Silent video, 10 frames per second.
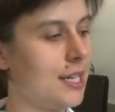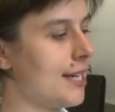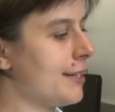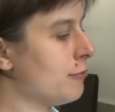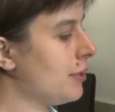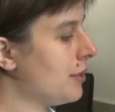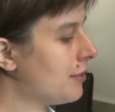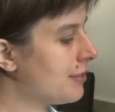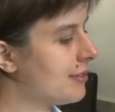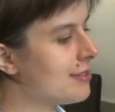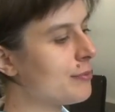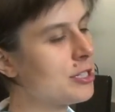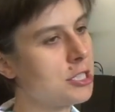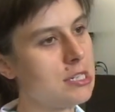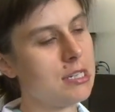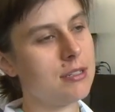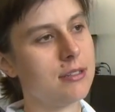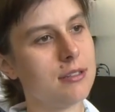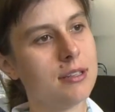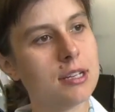And we use this machine
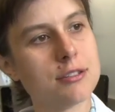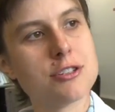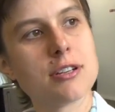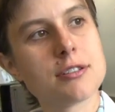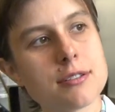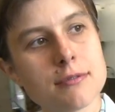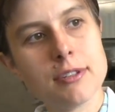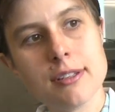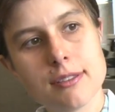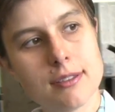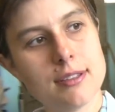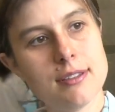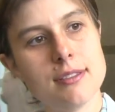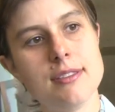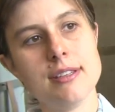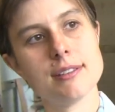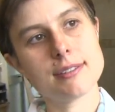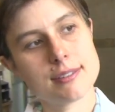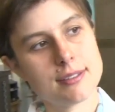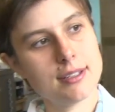in conjunction with
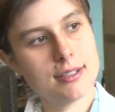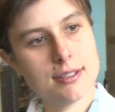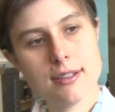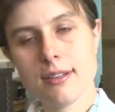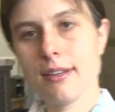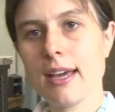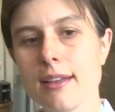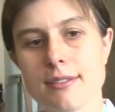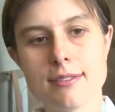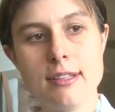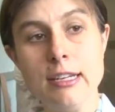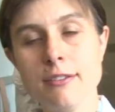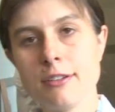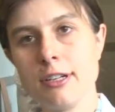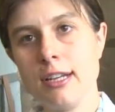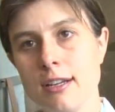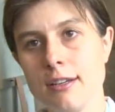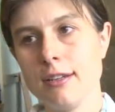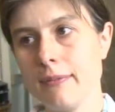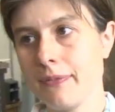this gas delivery
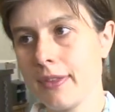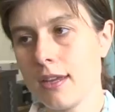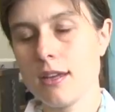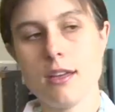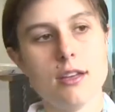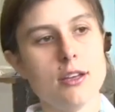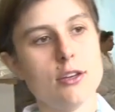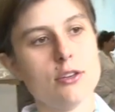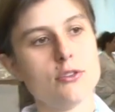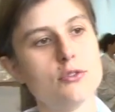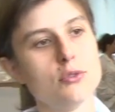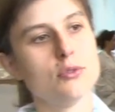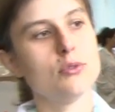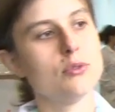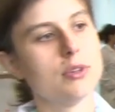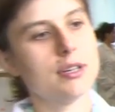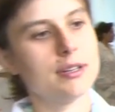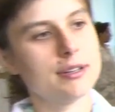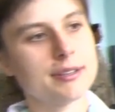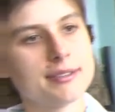line to uh,